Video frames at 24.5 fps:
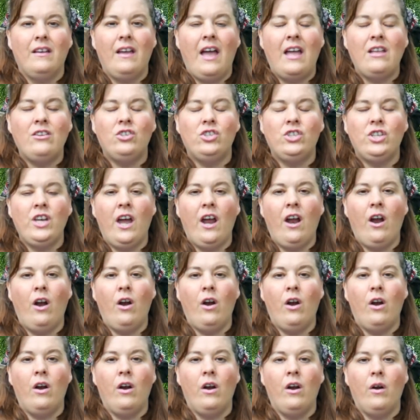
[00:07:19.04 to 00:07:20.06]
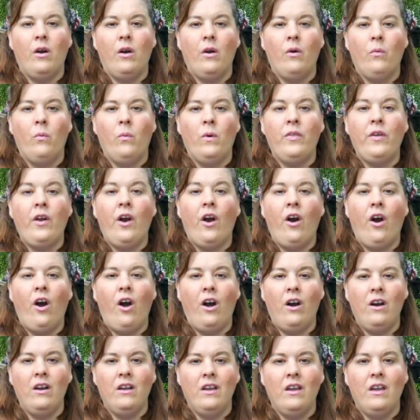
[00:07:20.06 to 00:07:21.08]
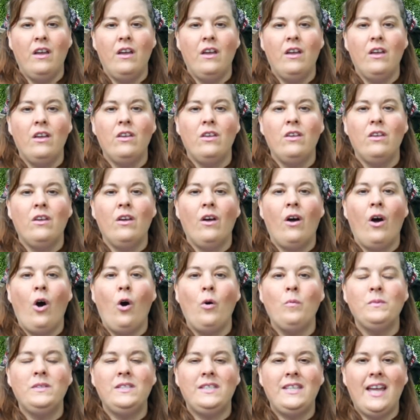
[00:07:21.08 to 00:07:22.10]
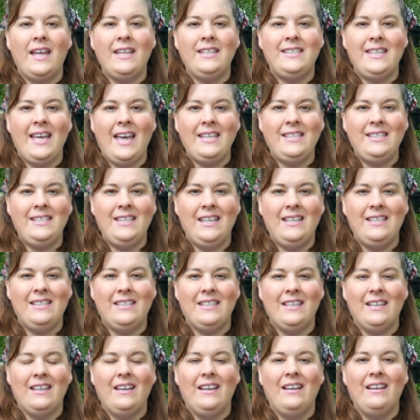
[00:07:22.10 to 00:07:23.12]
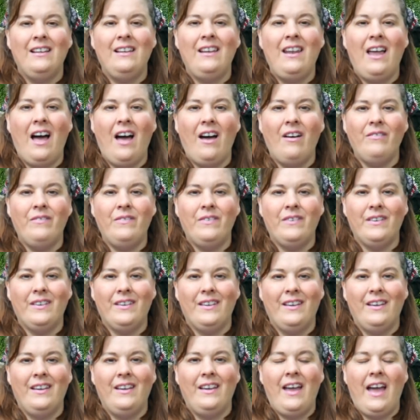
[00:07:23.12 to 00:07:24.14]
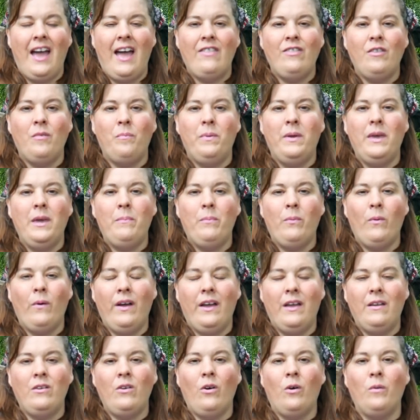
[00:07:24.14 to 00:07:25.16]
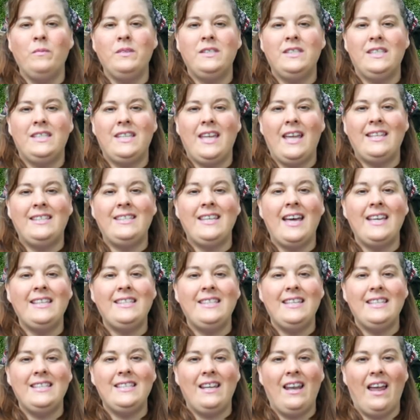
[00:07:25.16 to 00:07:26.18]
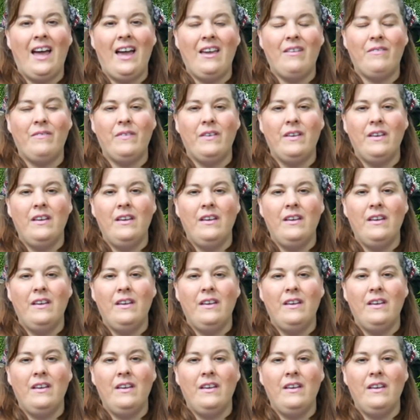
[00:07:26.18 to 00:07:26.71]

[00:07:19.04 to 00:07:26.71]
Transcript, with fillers: And share with her Homestead Tessie's love and the people in Homestead Tessie's life.